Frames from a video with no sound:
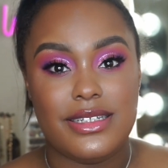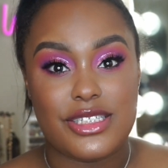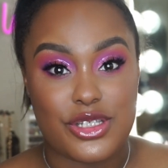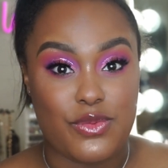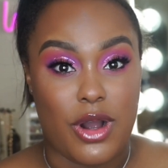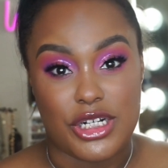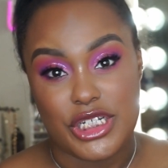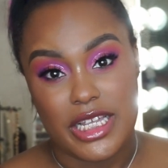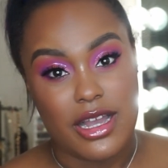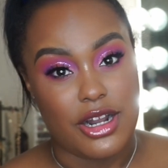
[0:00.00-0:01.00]

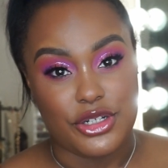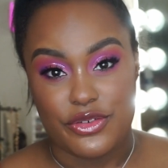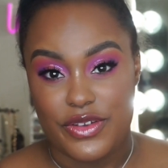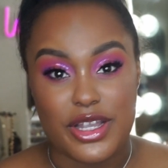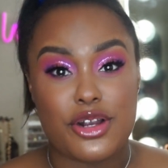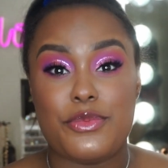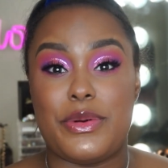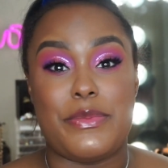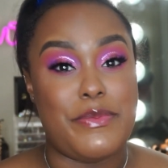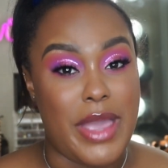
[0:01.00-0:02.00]
swatching on your finger,
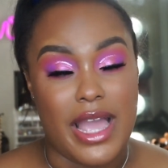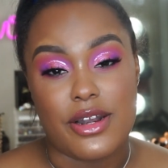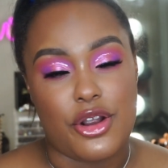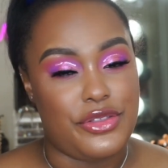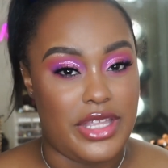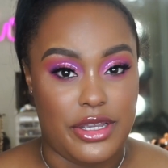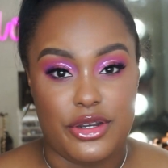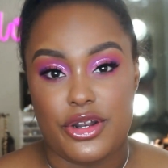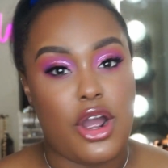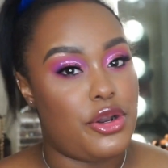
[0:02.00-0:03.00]
but man, are they
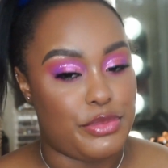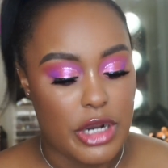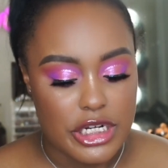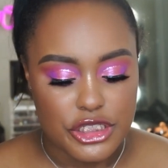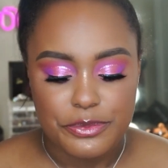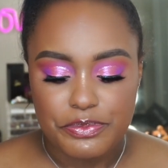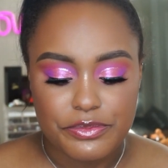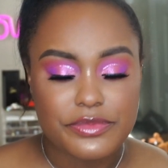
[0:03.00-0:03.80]
good on a brush.